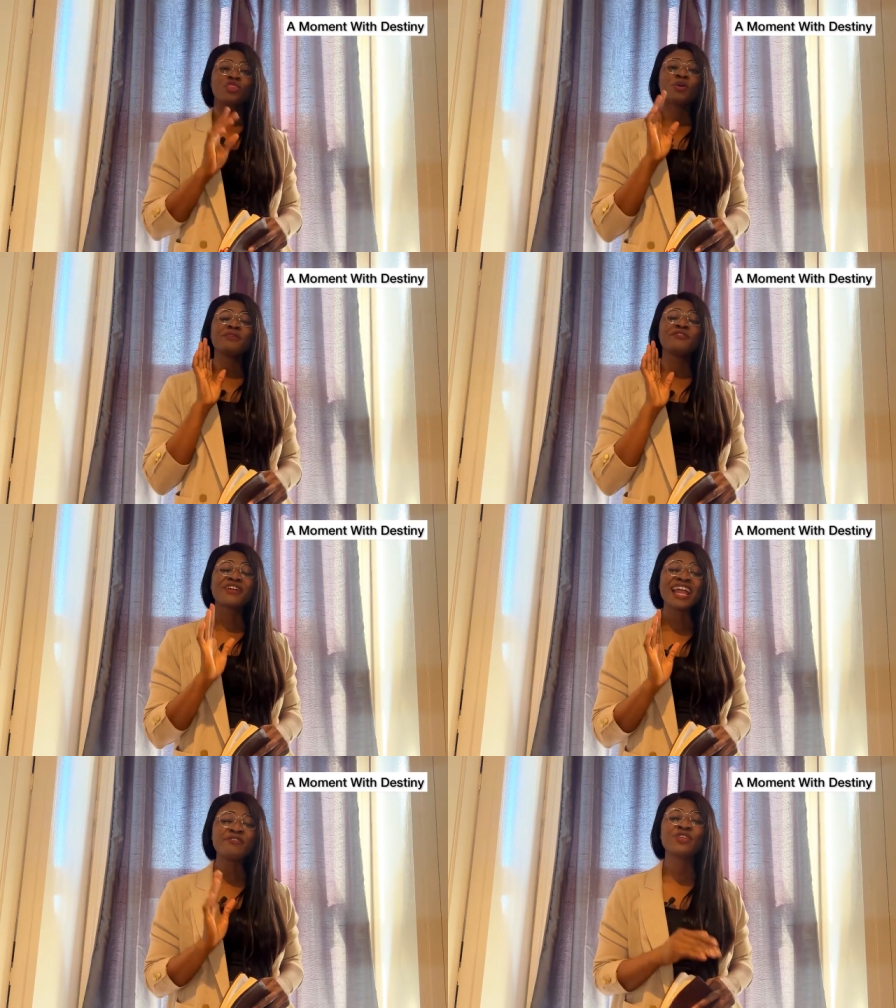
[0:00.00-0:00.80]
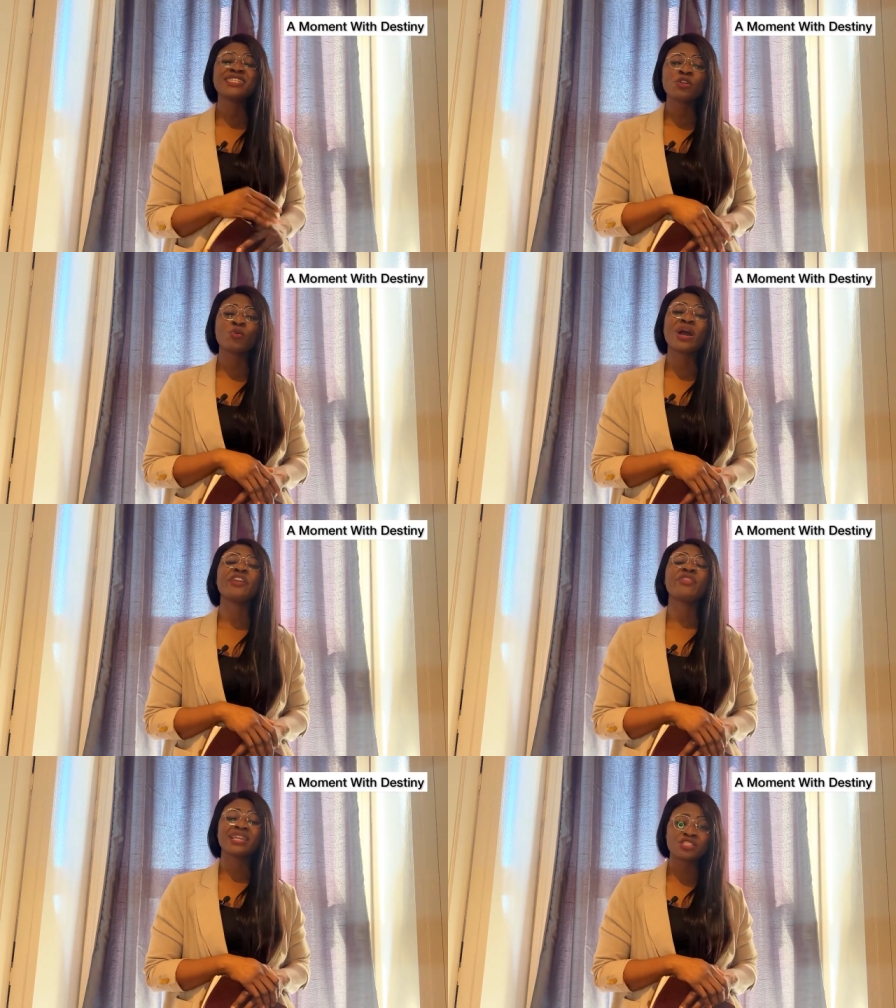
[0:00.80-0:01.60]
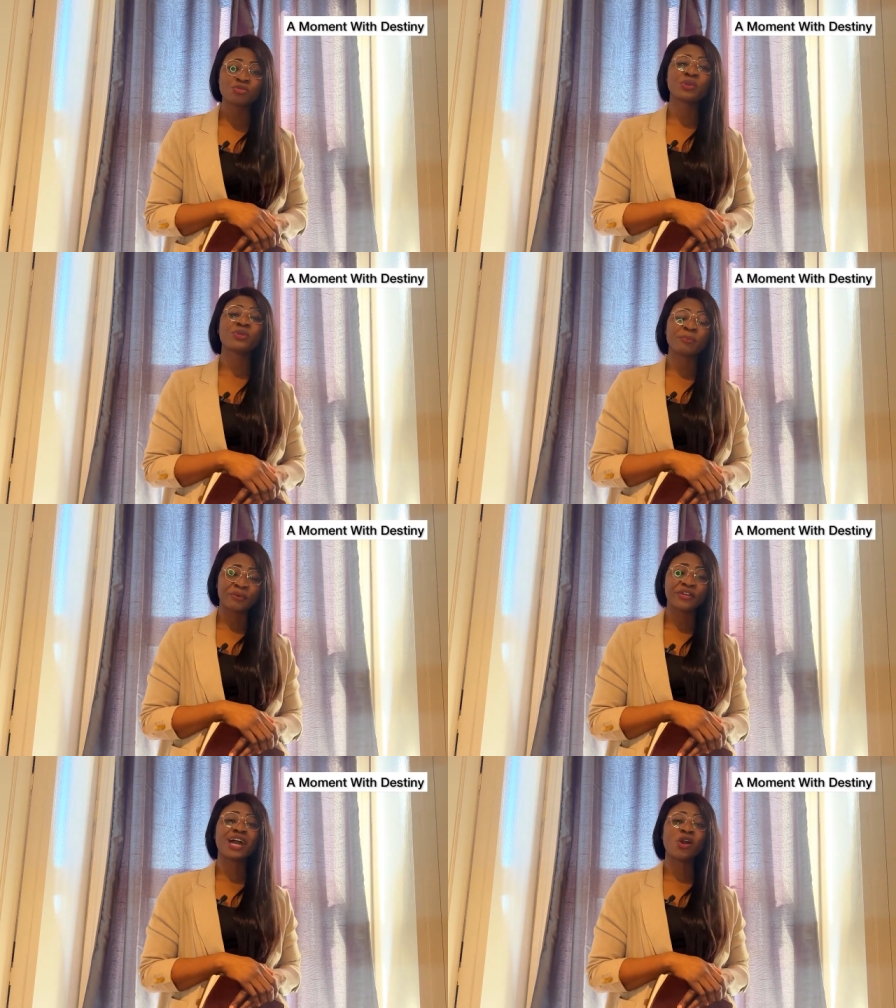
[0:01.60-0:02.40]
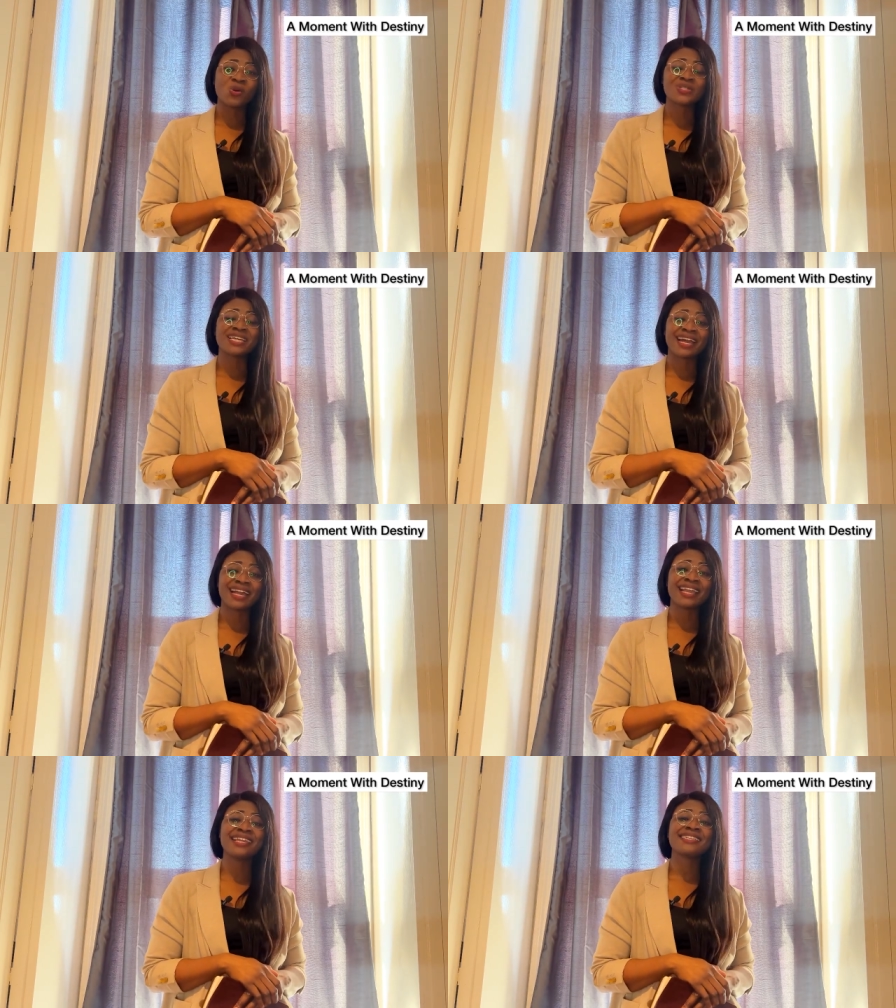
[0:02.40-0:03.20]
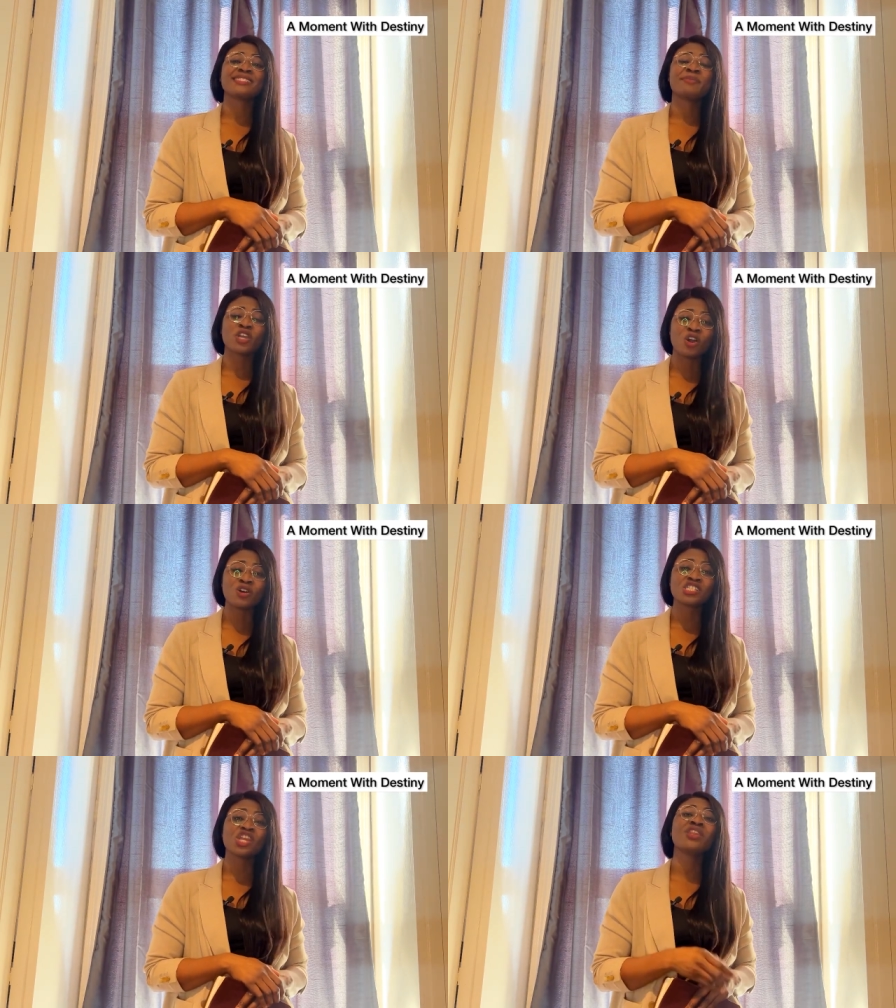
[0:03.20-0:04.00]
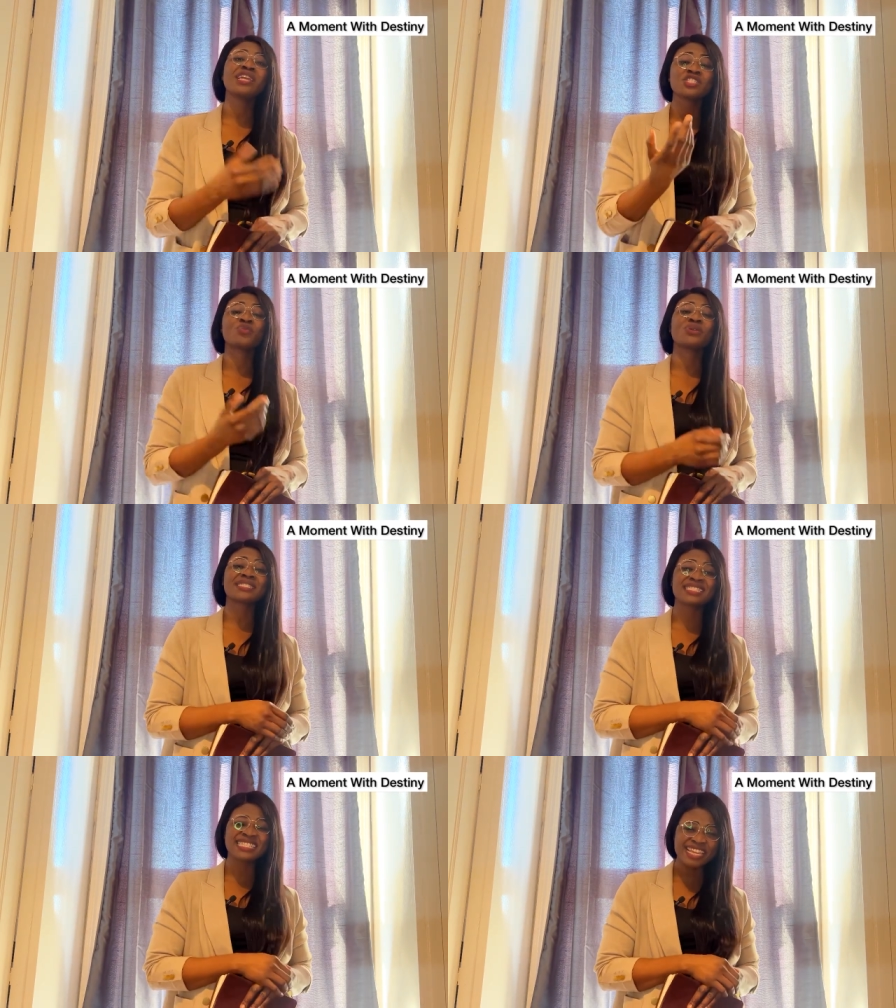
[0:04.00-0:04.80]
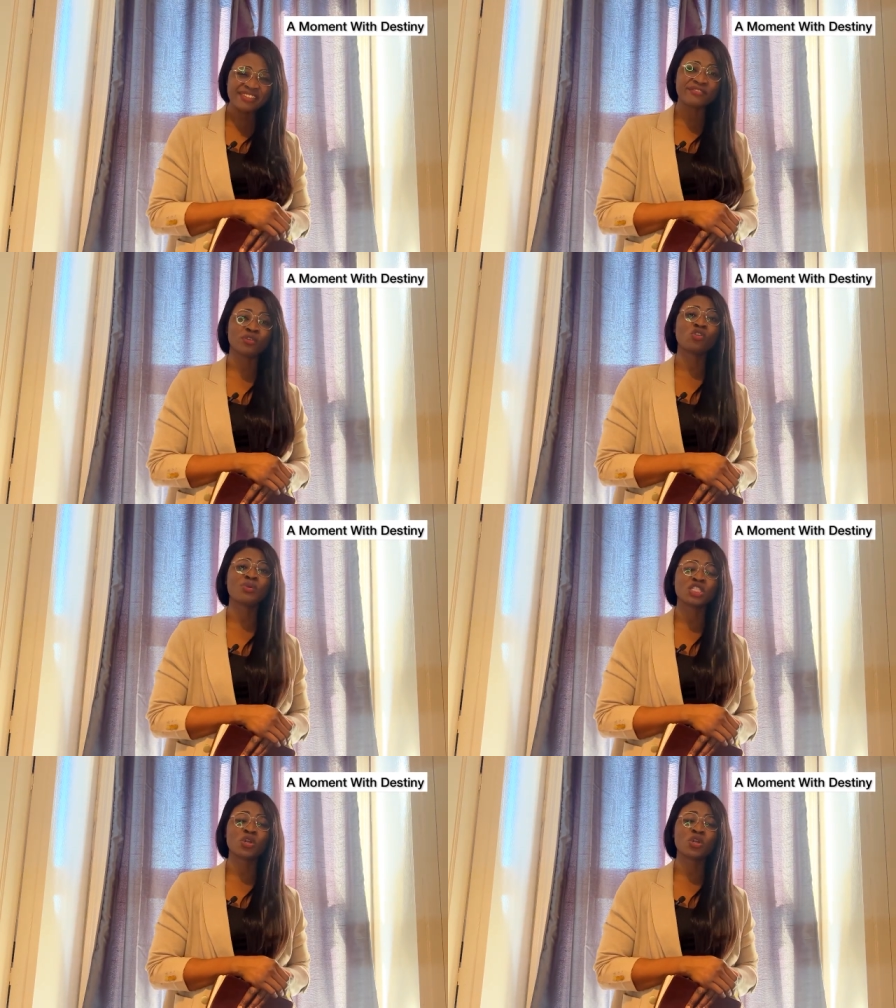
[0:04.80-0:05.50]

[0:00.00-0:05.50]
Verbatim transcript: Number five reason why you need to build a prayer altar is because you need to receive. Glory to